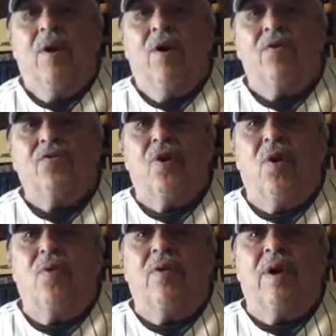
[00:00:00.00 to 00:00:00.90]

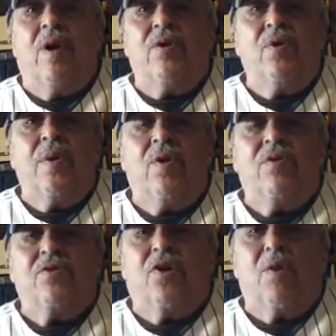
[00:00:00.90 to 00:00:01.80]
Also, you hear
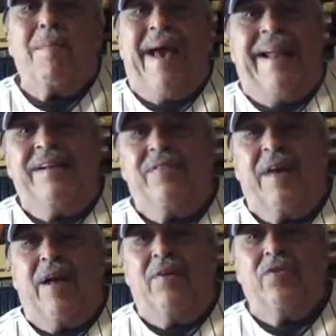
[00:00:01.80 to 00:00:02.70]
the term batting
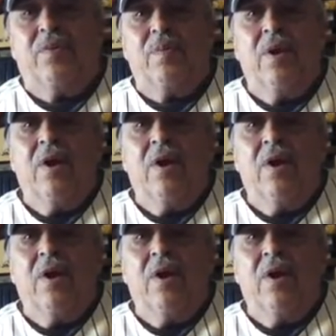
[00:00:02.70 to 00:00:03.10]
1,000.